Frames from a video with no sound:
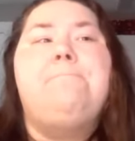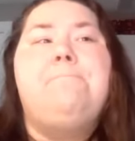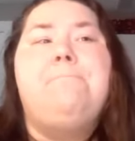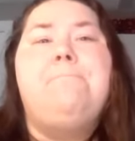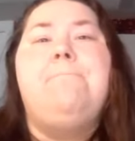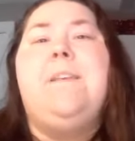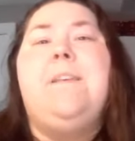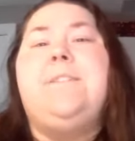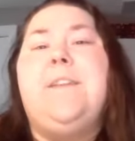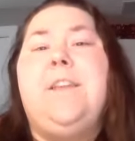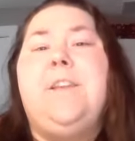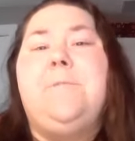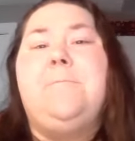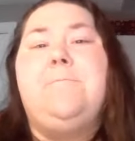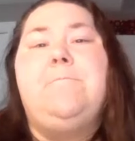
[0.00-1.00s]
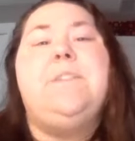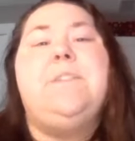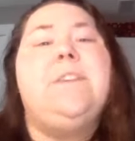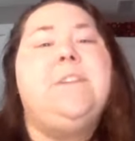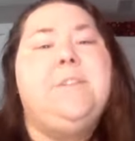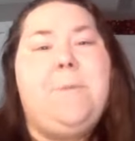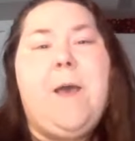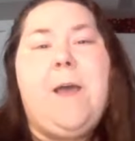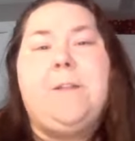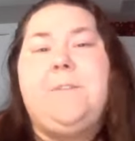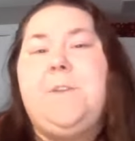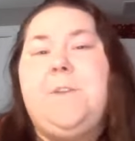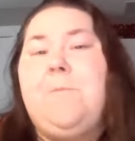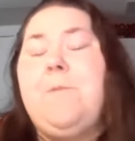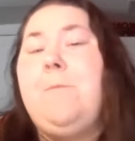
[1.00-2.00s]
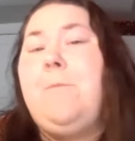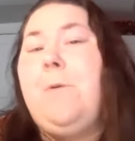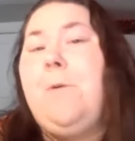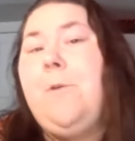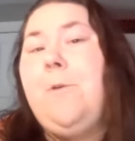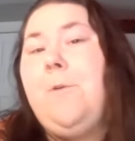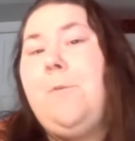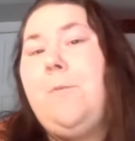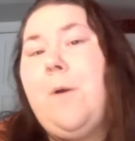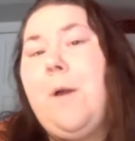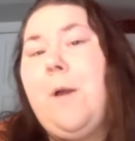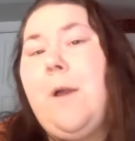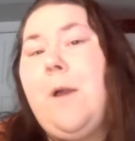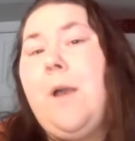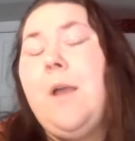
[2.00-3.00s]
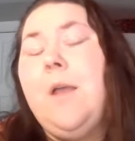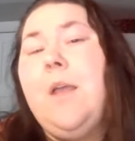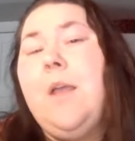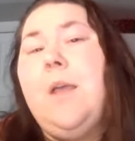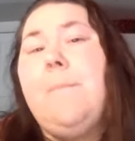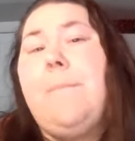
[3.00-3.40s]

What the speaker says: missing spots. So people who were